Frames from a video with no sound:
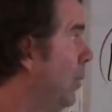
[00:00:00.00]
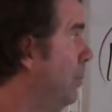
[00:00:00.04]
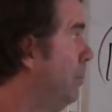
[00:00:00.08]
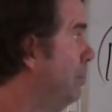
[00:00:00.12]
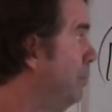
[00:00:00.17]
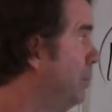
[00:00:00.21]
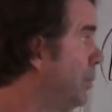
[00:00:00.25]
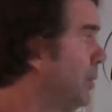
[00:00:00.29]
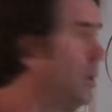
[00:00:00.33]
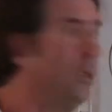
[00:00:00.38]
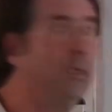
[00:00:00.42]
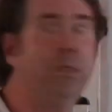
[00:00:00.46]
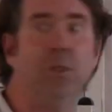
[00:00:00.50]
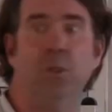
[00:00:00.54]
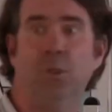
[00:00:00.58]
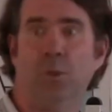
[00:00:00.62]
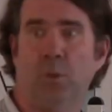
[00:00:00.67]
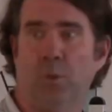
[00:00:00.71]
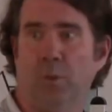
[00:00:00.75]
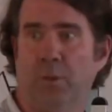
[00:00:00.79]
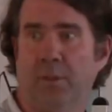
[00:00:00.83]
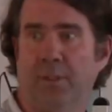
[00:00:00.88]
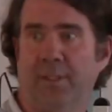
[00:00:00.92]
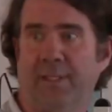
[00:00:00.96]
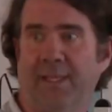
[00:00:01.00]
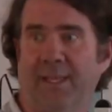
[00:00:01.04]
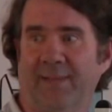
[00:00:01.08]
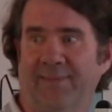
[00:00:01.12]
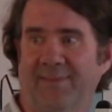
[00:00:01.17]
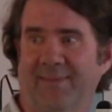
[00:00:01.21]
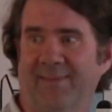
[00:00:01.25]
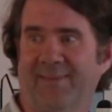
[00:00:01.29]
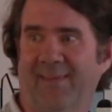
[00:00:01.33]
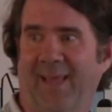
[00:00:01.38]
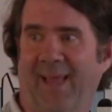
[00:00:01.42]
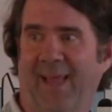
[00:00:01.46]
blue
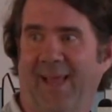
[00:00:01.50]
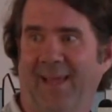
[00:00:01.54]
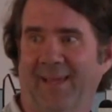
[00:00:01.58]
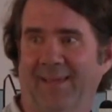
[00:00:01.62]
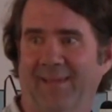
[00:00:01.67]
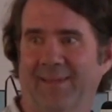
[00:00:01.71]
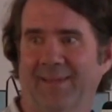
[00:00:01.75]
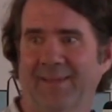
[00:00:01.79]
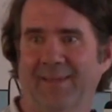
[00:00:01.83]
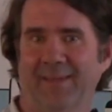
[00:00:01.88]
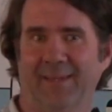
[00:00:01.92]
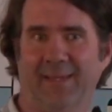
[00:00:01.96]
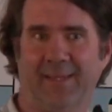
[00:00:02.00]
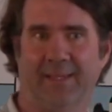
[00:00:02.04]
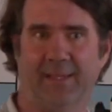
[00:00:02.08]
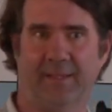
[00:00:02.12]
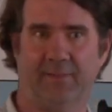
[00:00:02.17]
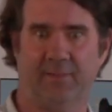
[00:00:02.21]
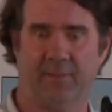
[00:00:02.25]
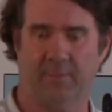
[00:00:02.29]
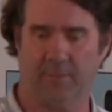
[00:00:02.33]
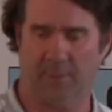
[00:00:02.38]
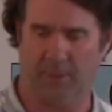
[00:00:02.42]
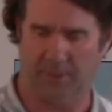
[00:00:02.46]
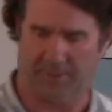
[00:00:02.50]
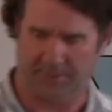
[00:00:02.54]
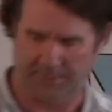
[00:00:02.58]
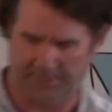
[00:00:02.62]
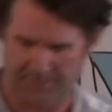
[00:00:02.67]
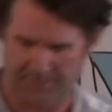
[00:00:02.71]
gets the tack and gets the mark.